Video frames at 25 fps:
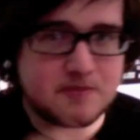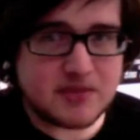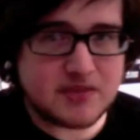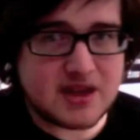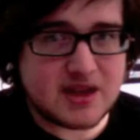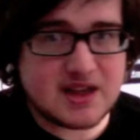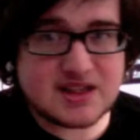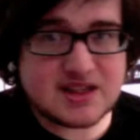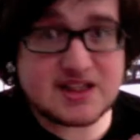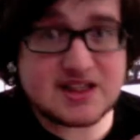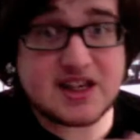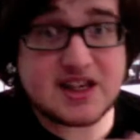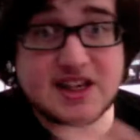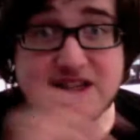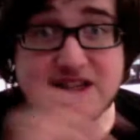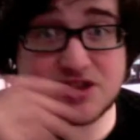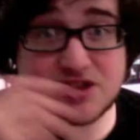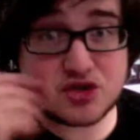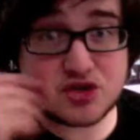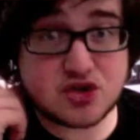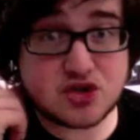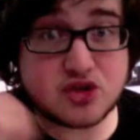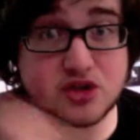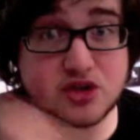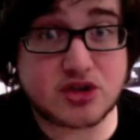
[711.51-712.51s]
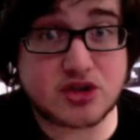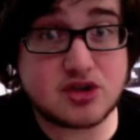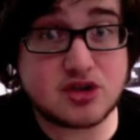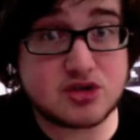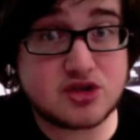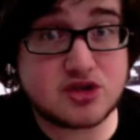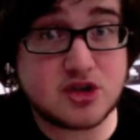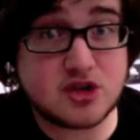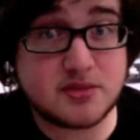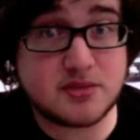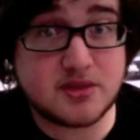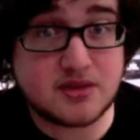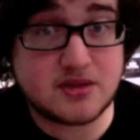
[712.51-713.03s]
He's done a good
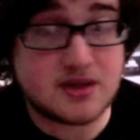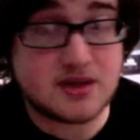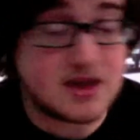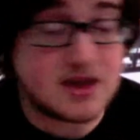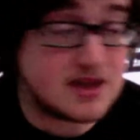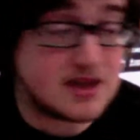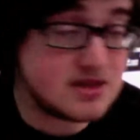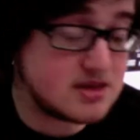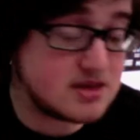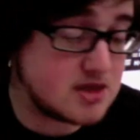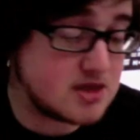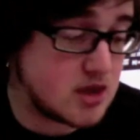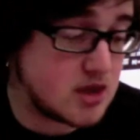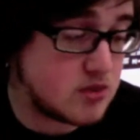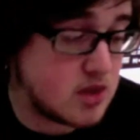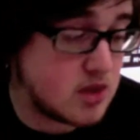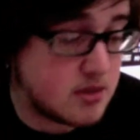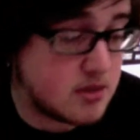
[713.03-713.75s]
job on that. So,